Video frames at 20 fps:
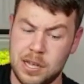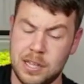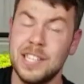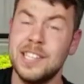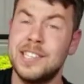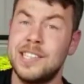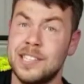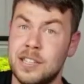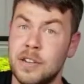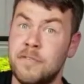
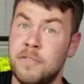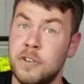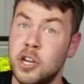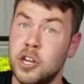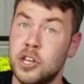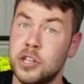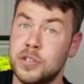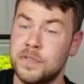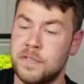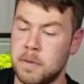this is the
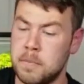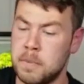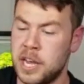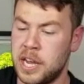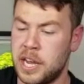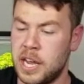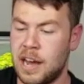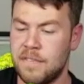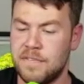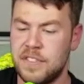first for
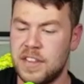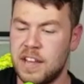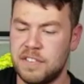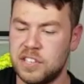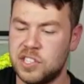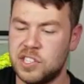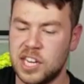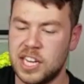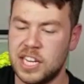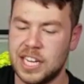me. I've
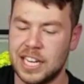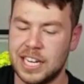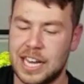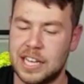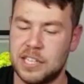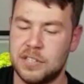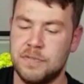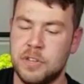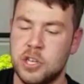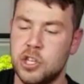never seen a
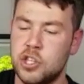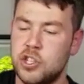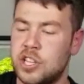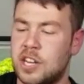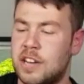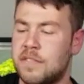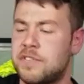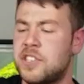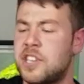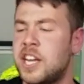glass
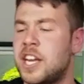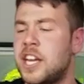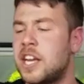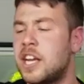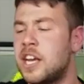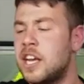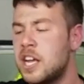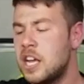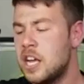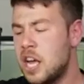version. I've
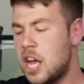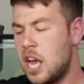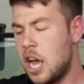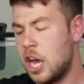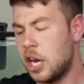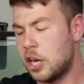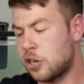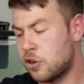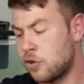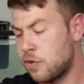seen
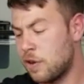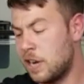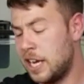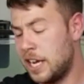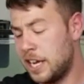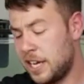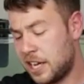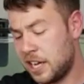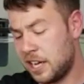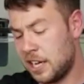
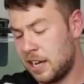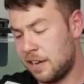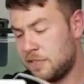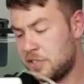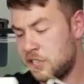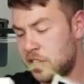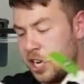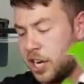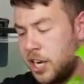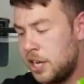acrylic and I've
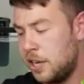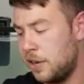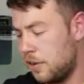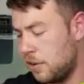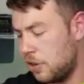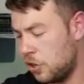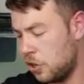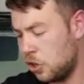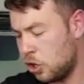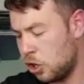
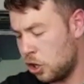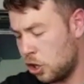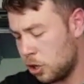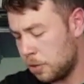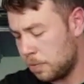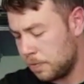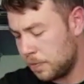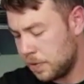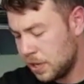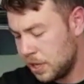seen, you
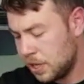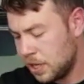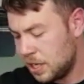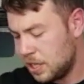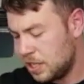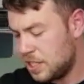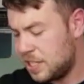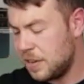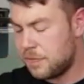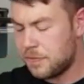know,
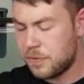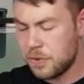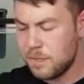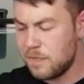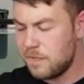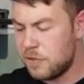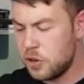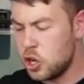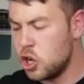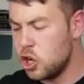
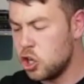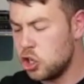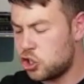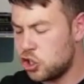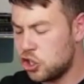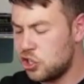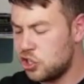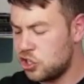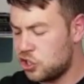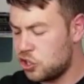different
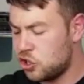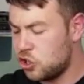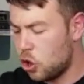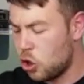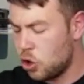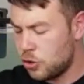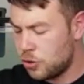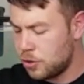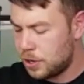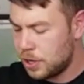versions
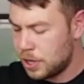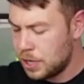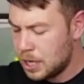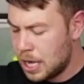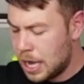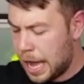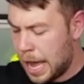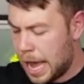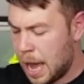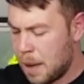done
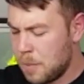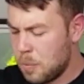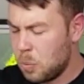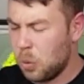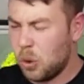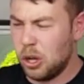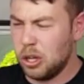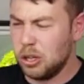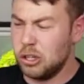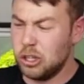and
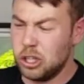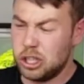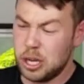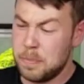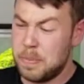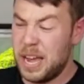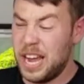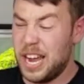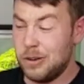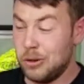what look a
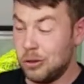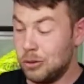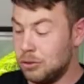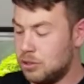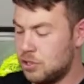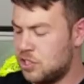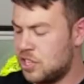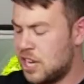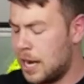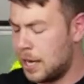bit
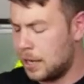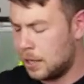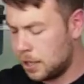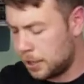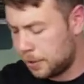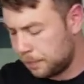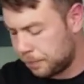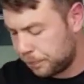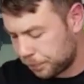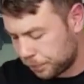
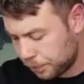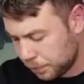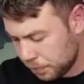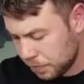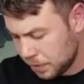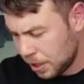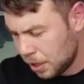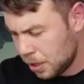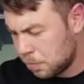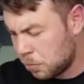unsightly.
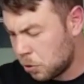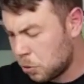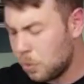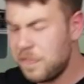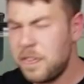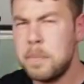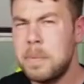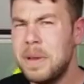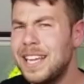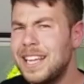But
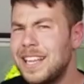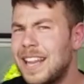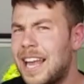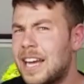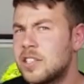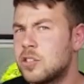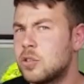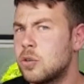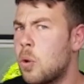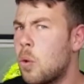with it being
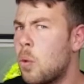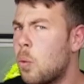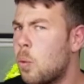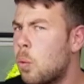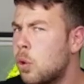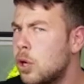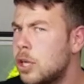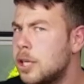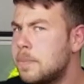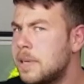glass,
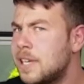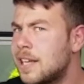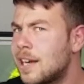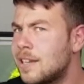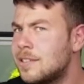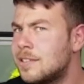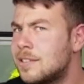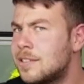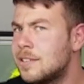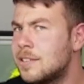would it be
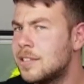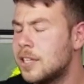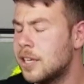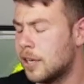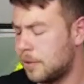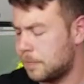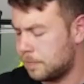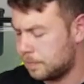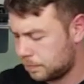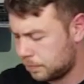nice to see
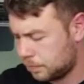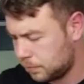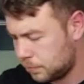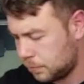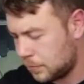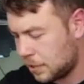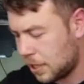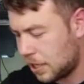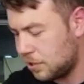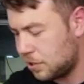it?
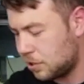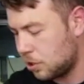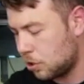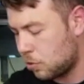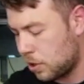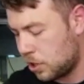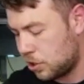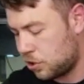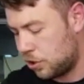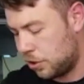That is the
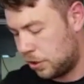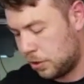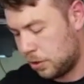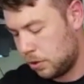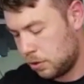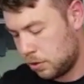question.